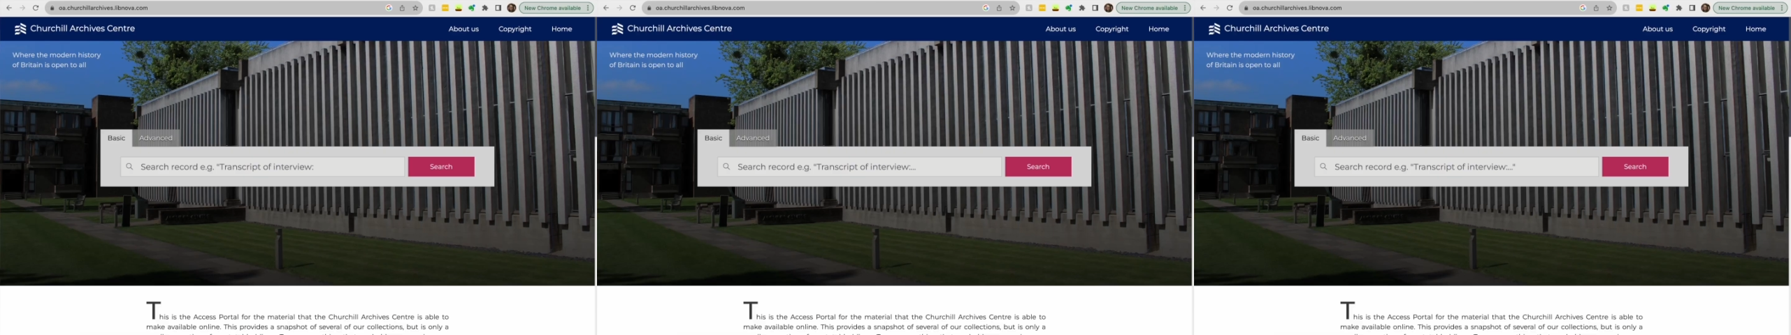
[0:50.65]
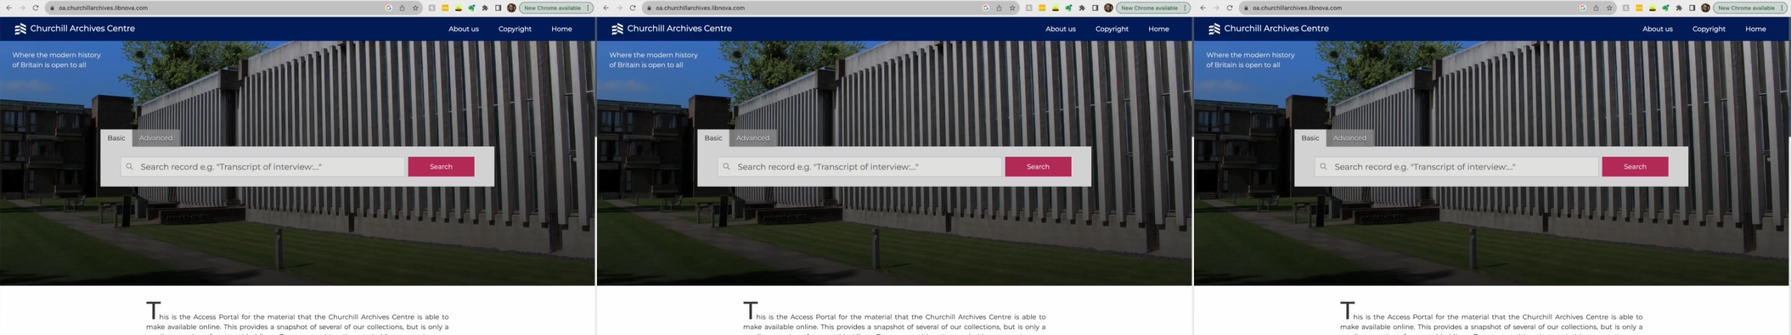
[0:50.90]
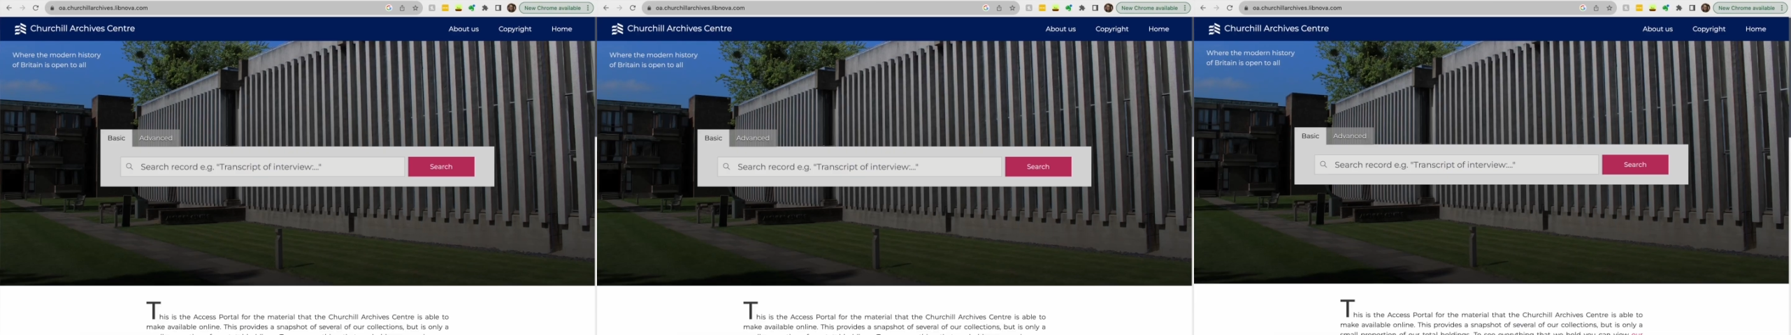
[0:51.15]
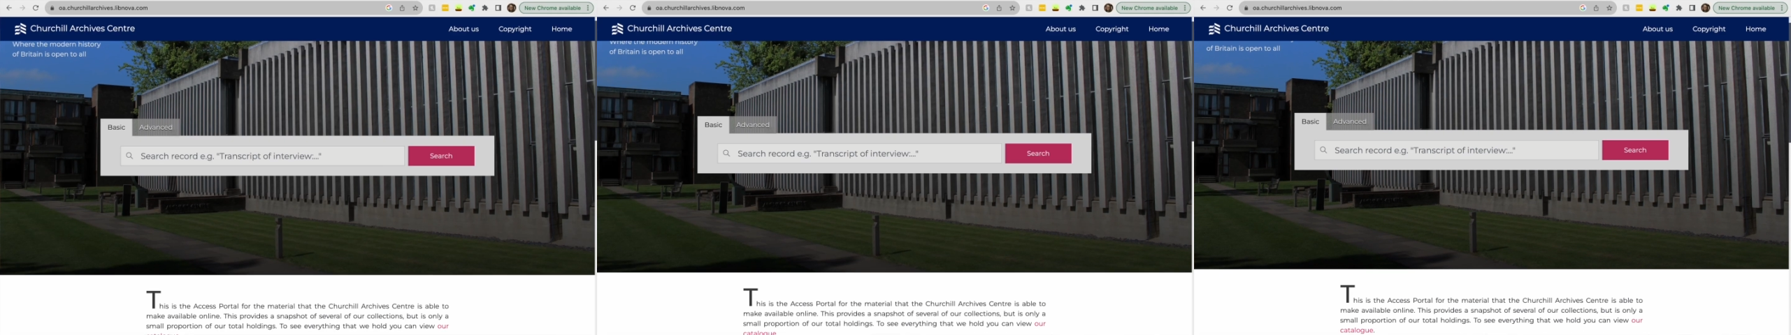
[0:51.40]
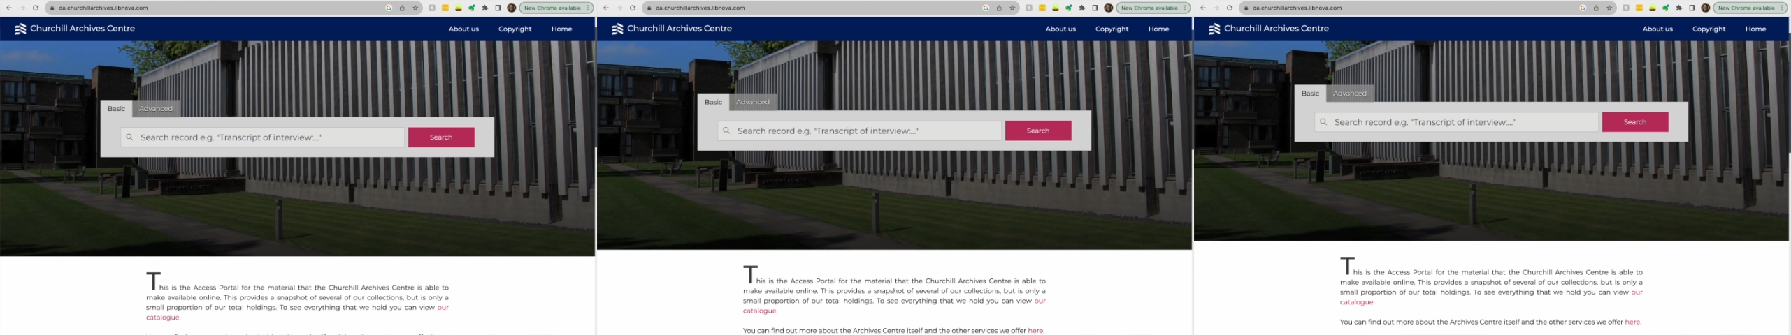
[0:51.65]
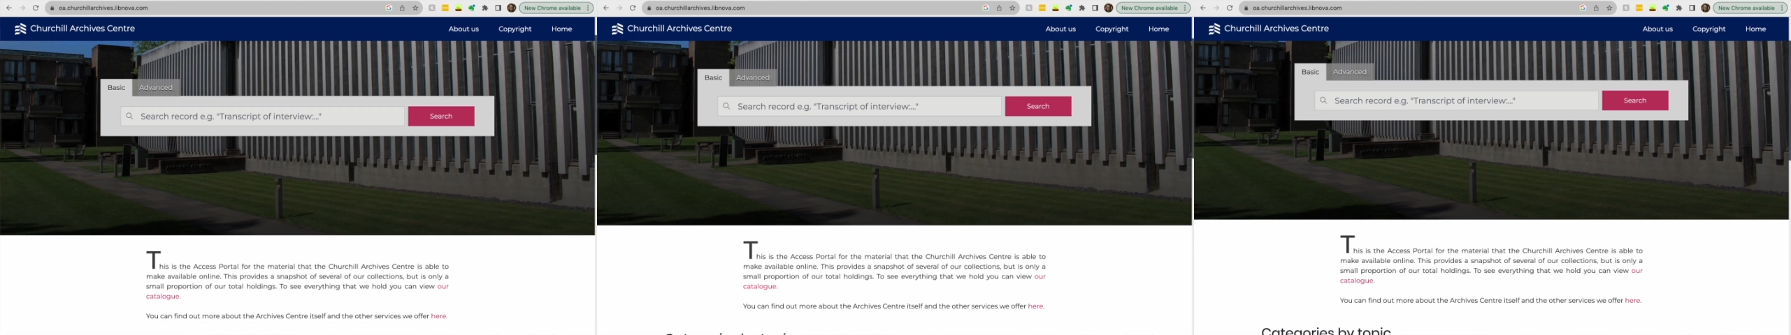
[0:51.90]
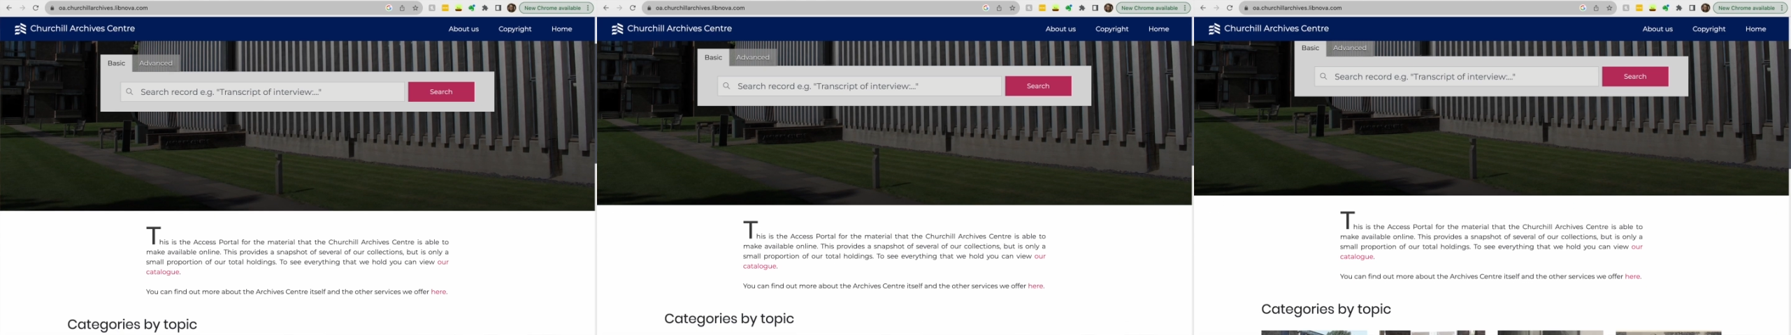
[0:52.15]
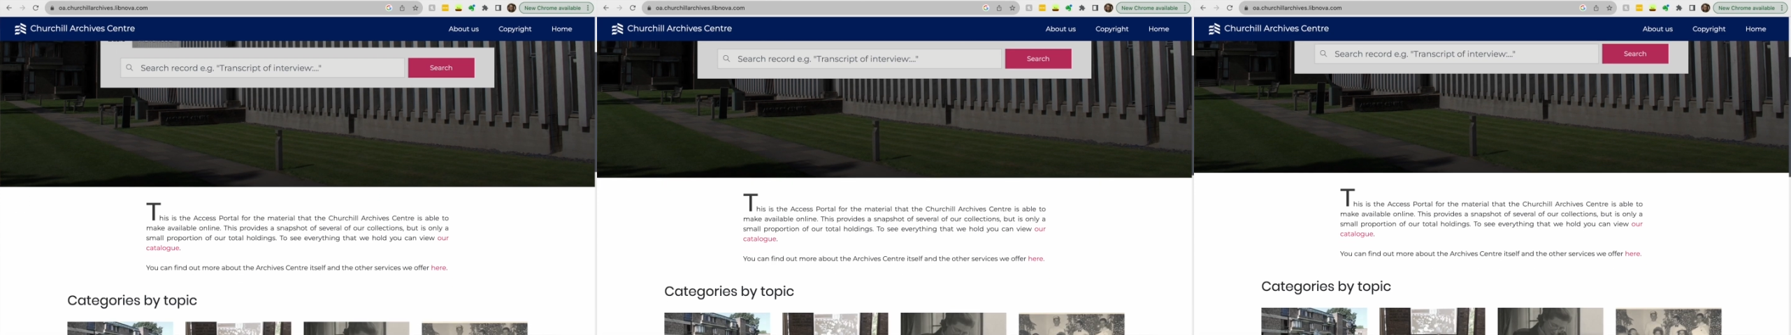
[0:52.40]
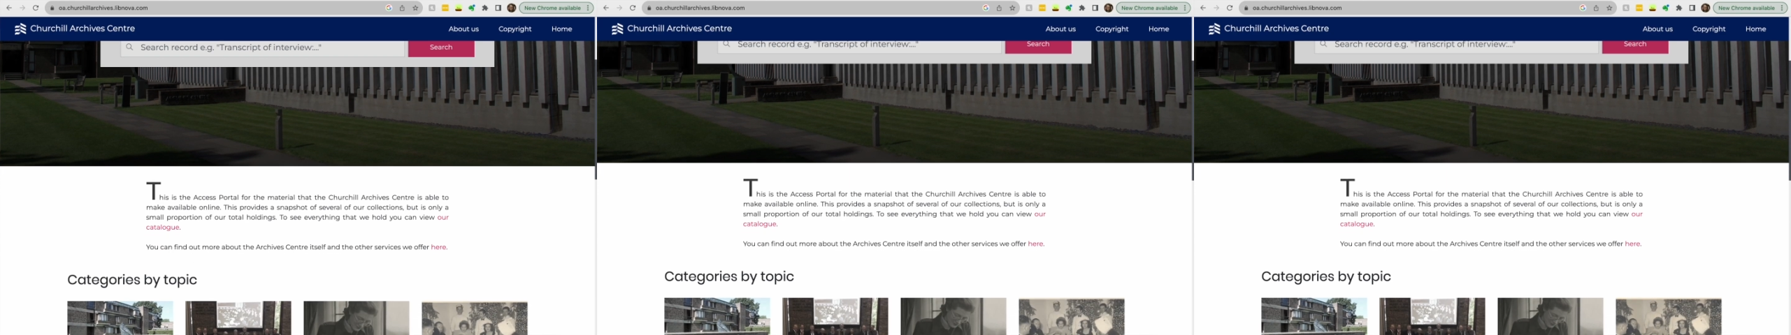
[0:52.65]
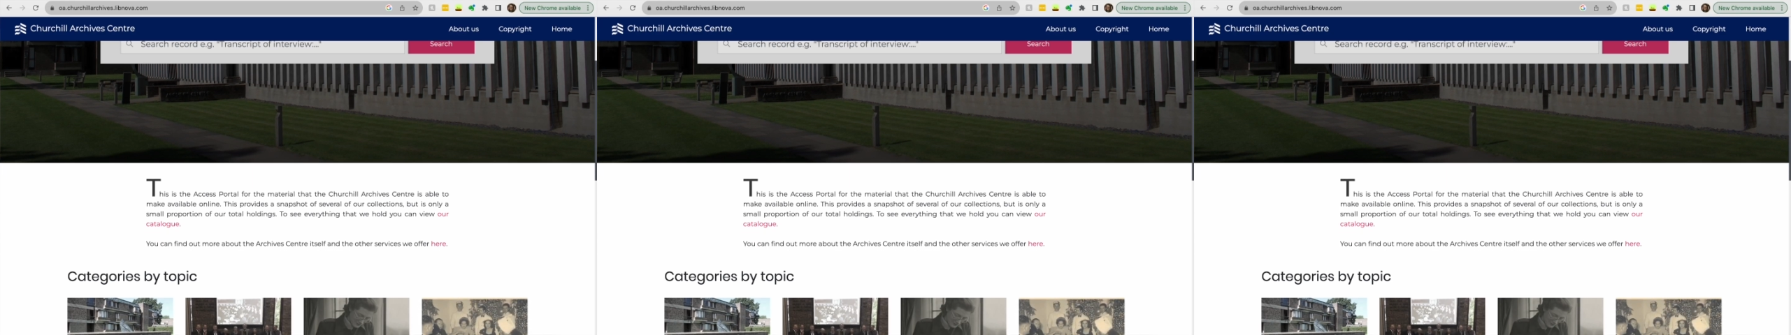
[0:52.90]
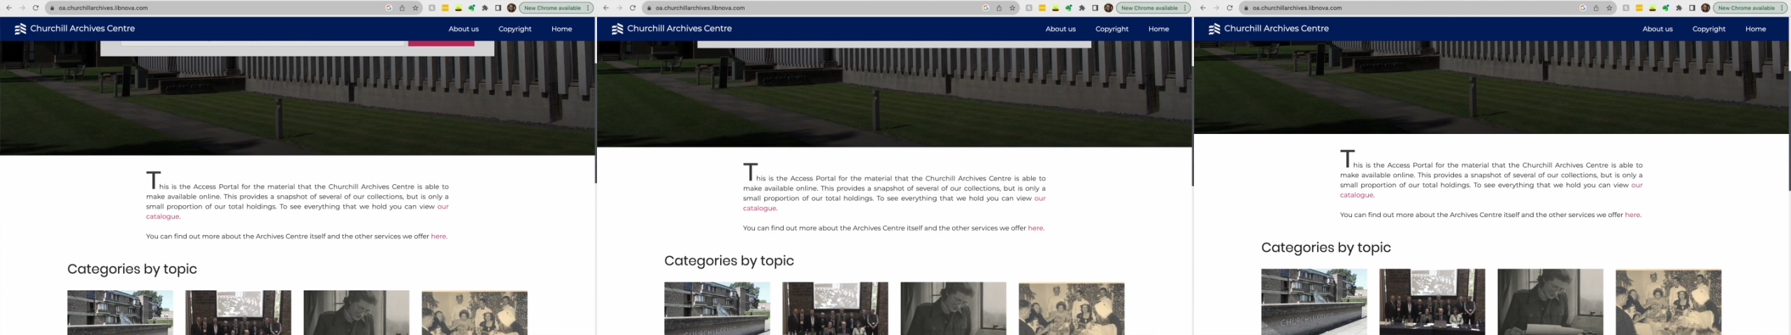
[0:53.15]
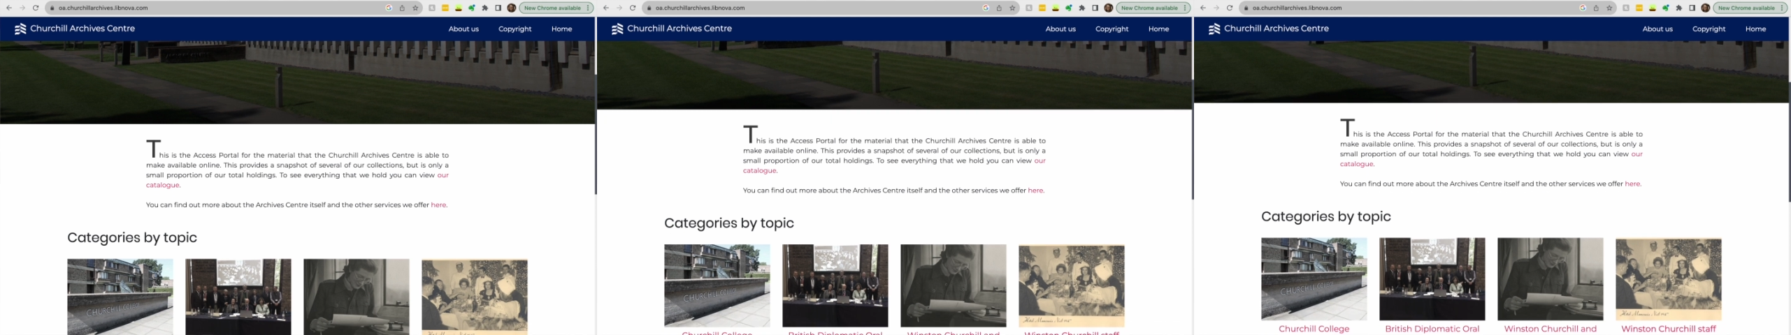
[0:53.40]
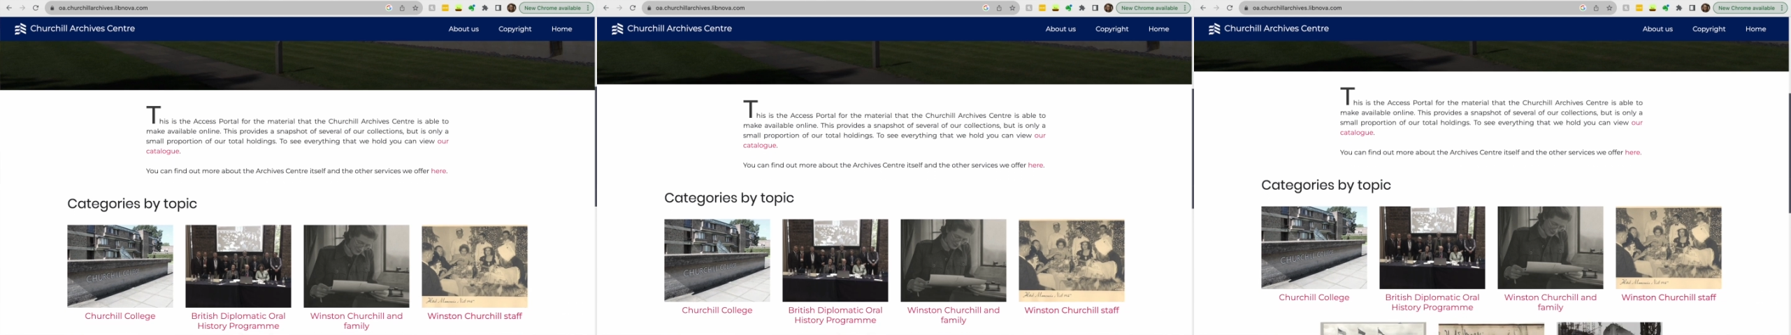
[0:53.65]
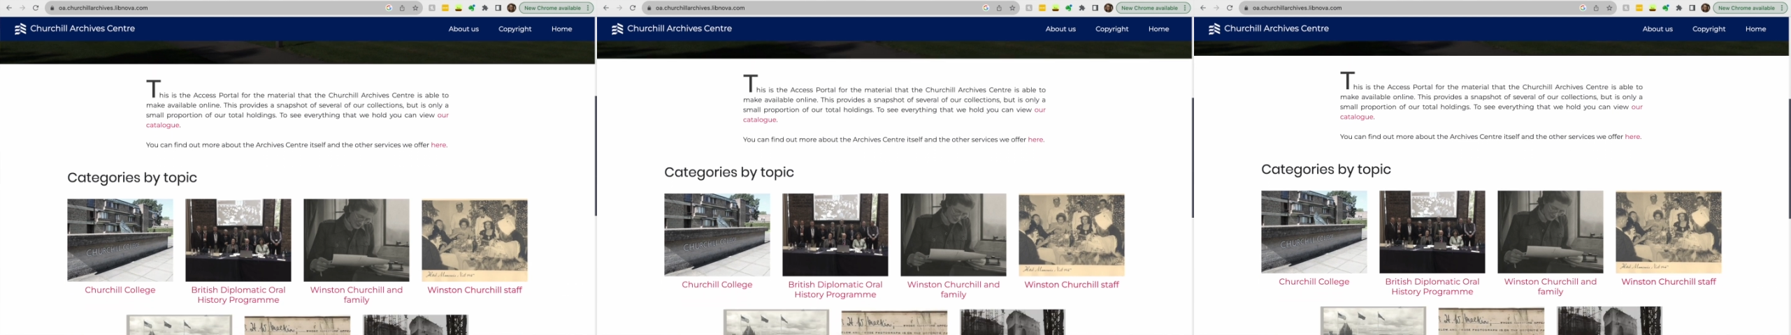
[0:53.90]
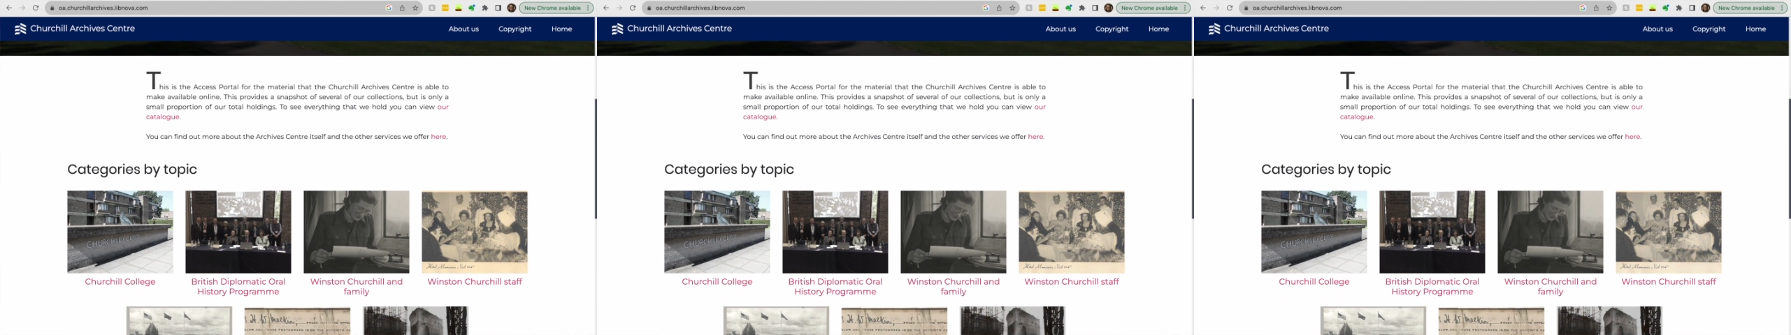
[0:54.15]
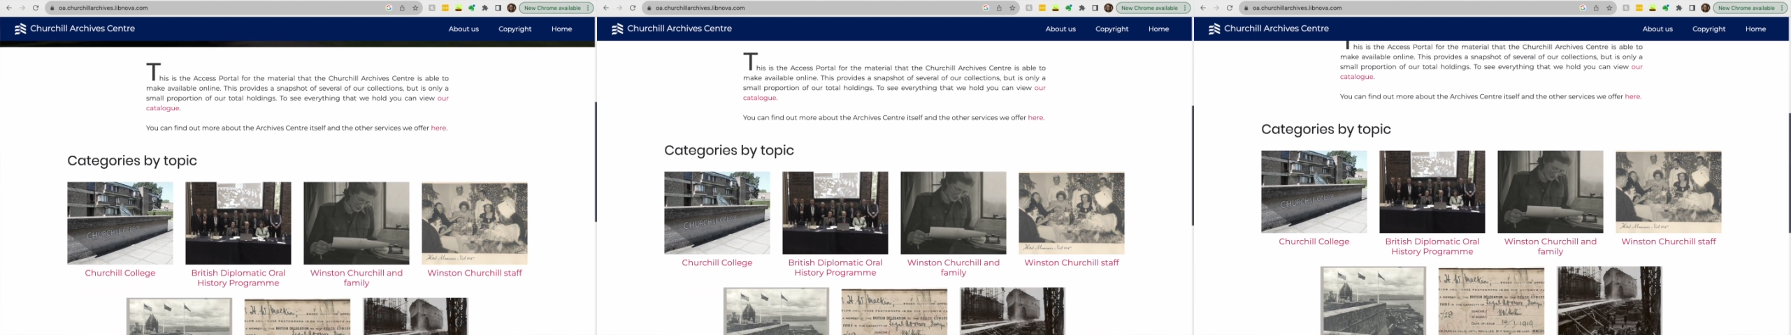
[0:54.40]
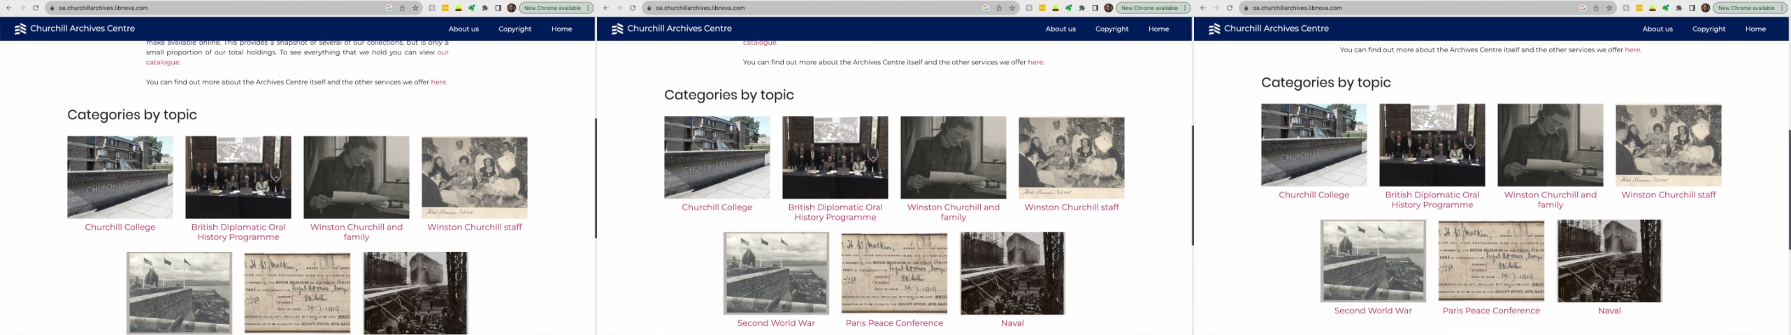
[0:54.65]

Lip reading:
[unreadable: no face in view]